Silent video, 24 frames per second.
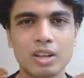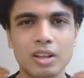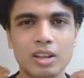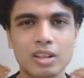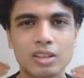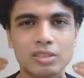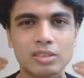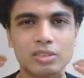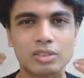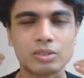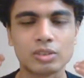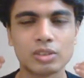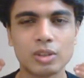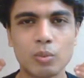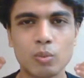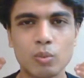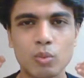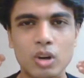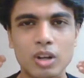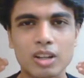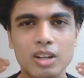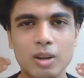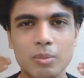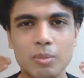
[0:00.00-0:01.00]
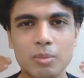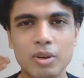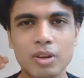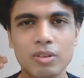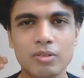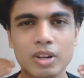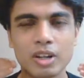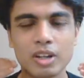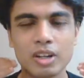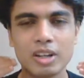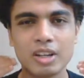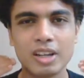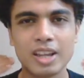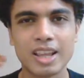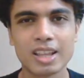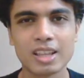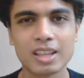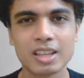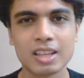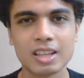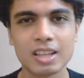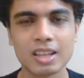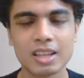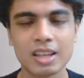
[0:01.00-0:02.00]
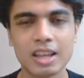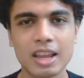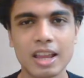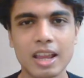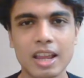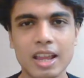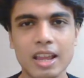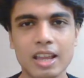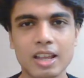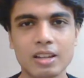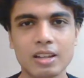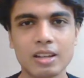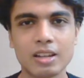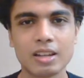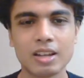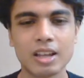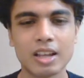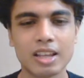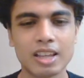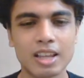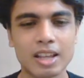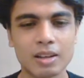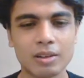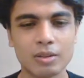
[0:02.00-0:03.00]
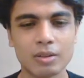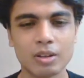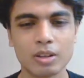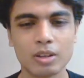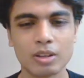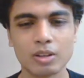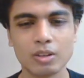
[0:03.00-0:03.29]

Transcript: somewhat above her neck, and again,